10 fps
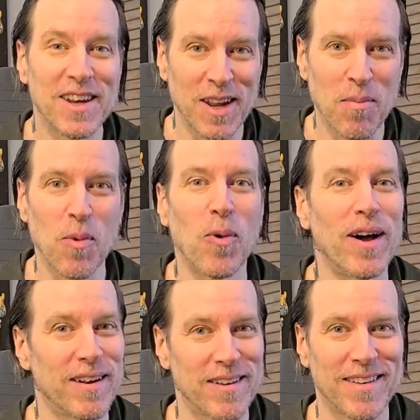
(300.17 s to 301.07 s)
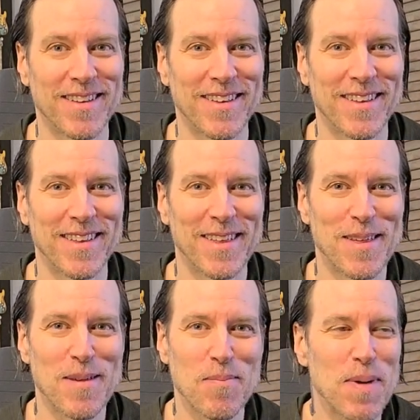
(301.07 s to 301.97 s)
number one.
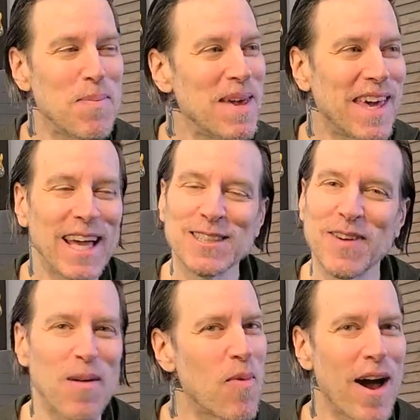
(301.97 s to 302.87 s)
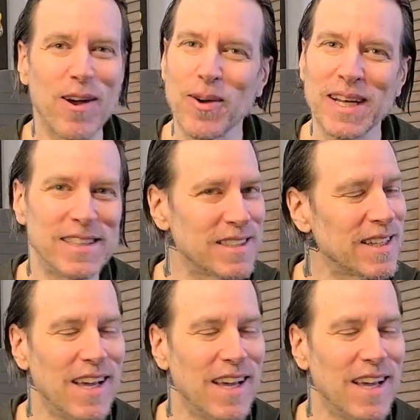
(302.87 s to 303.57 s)
BB King's vibrato is